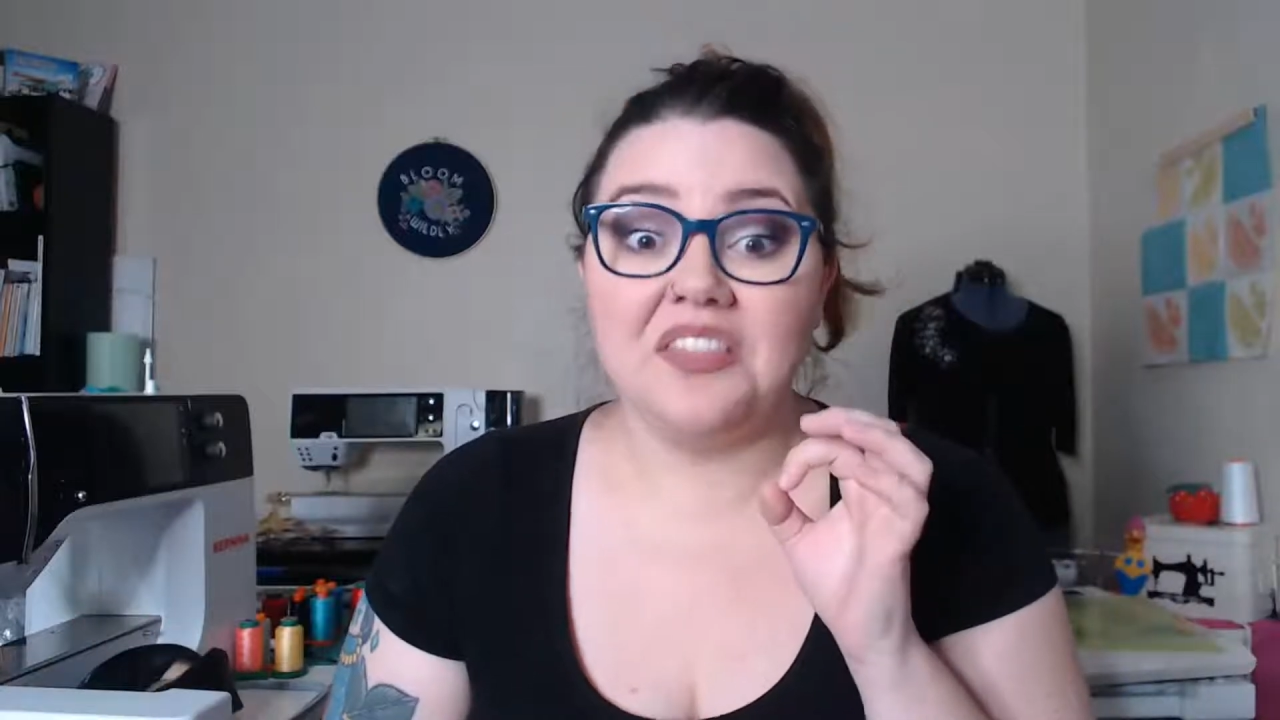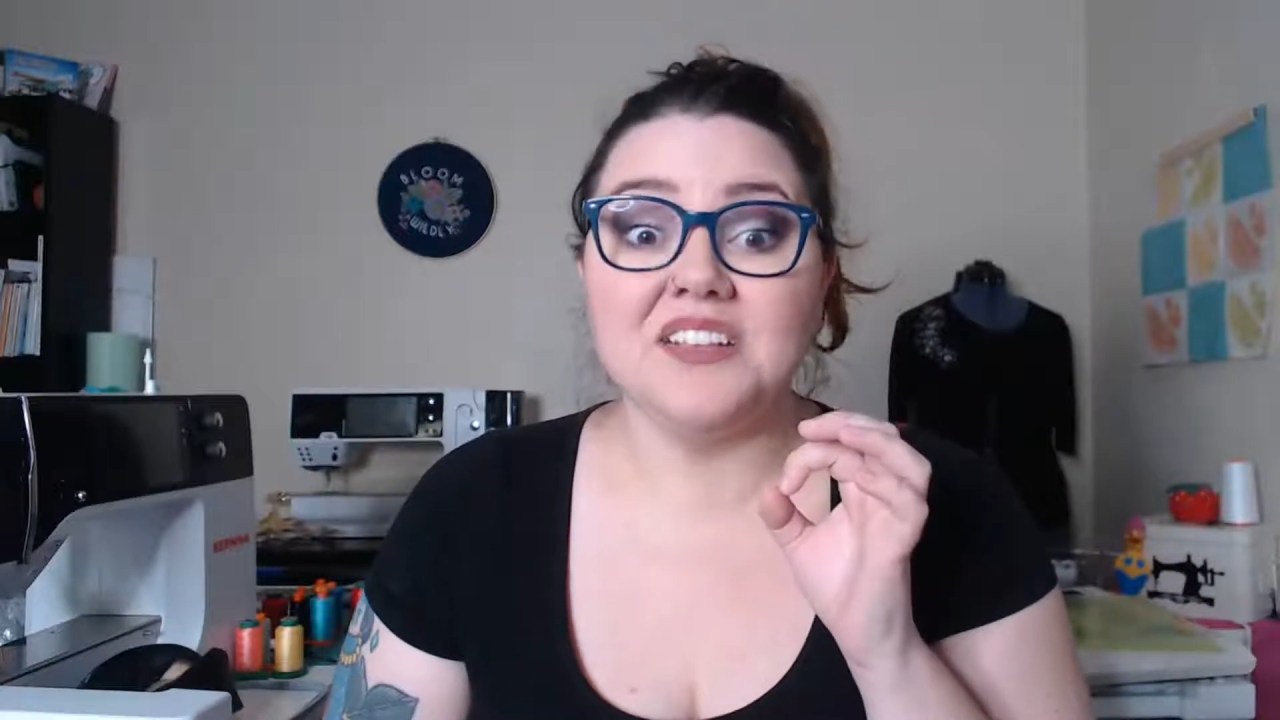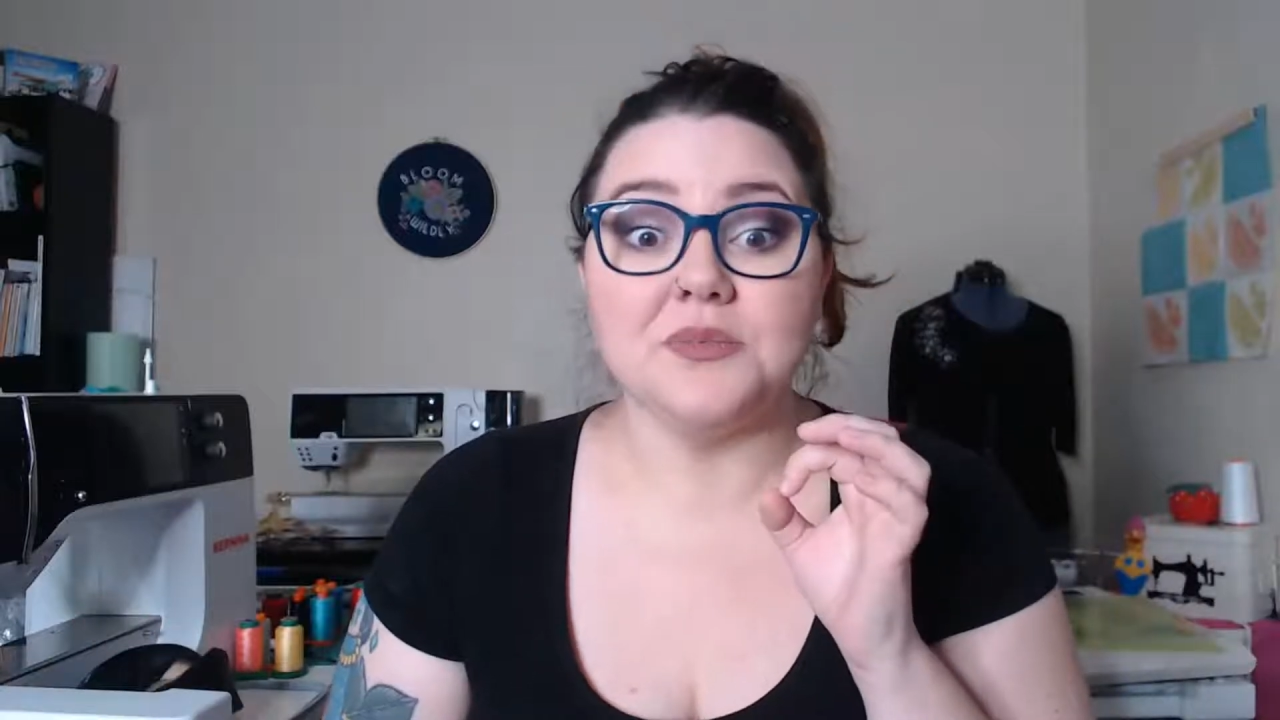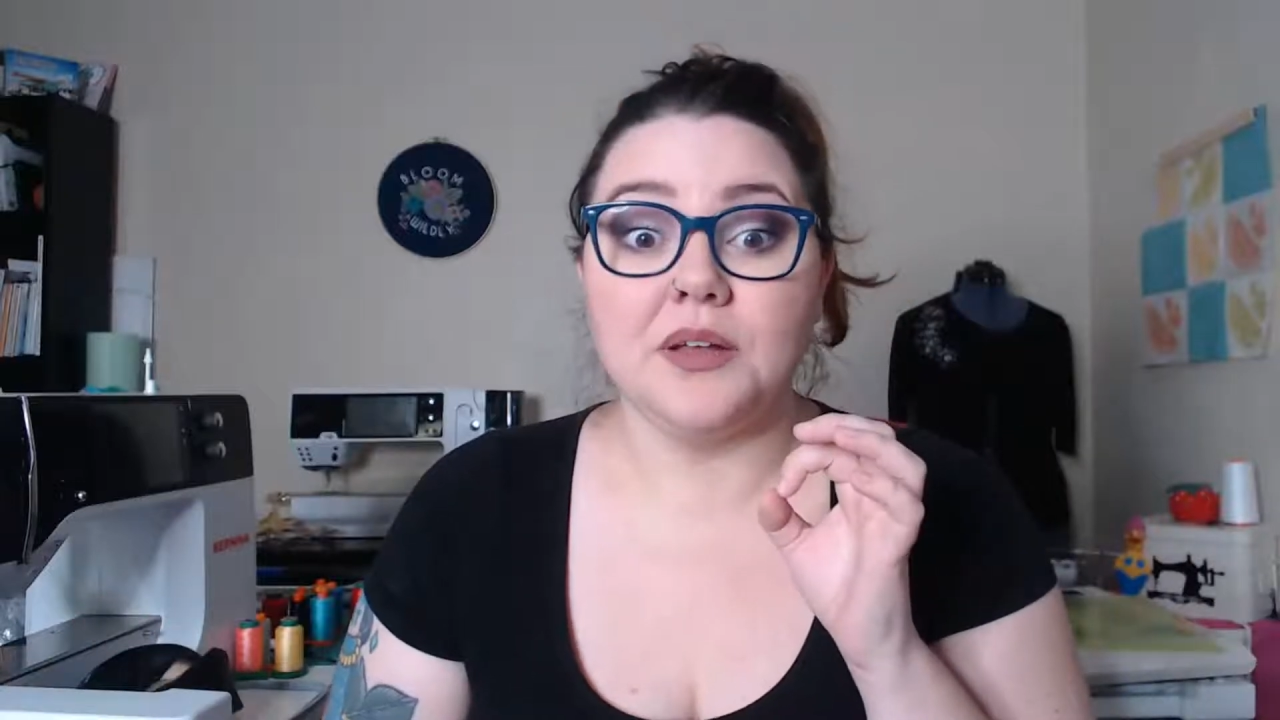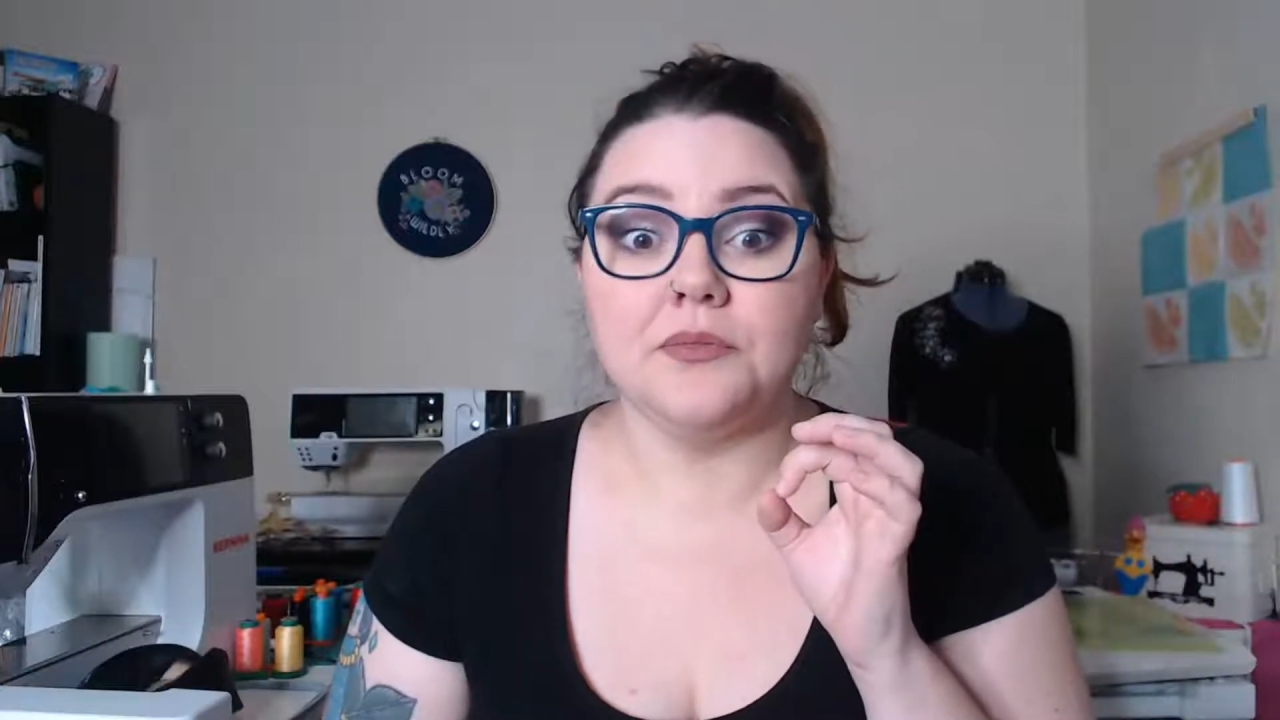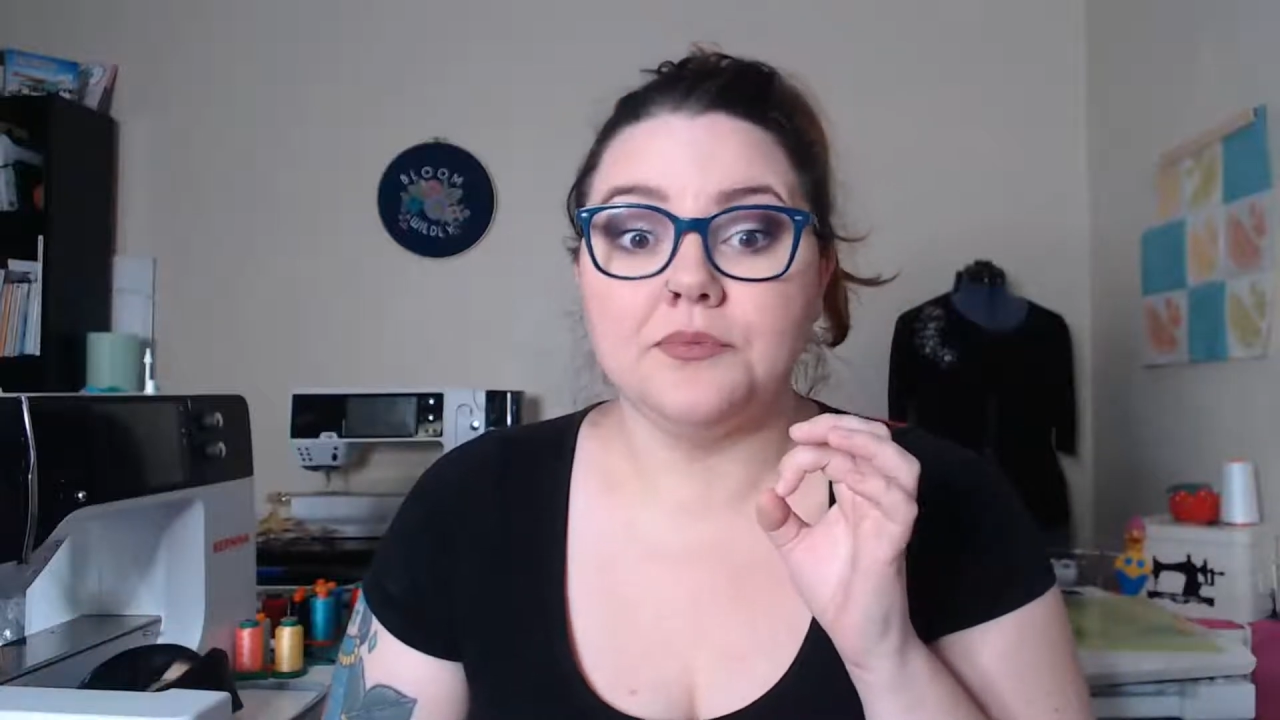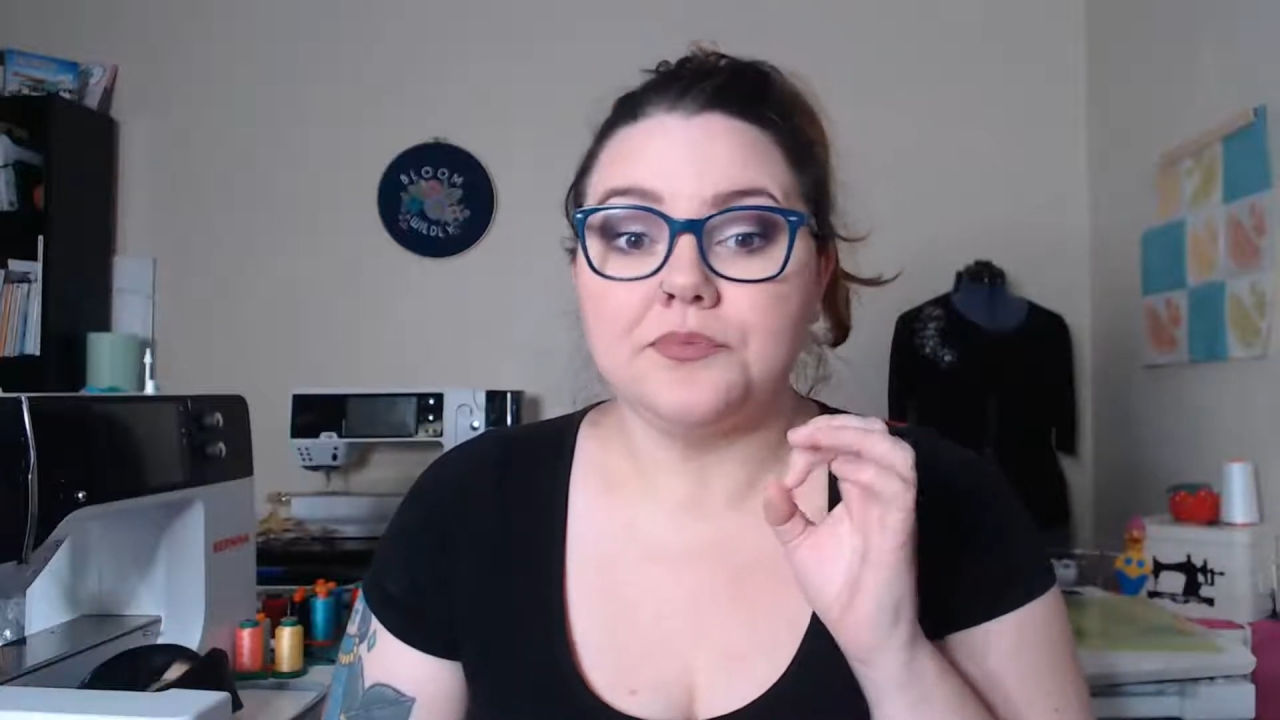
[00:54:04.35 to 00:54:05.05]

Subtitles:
this one.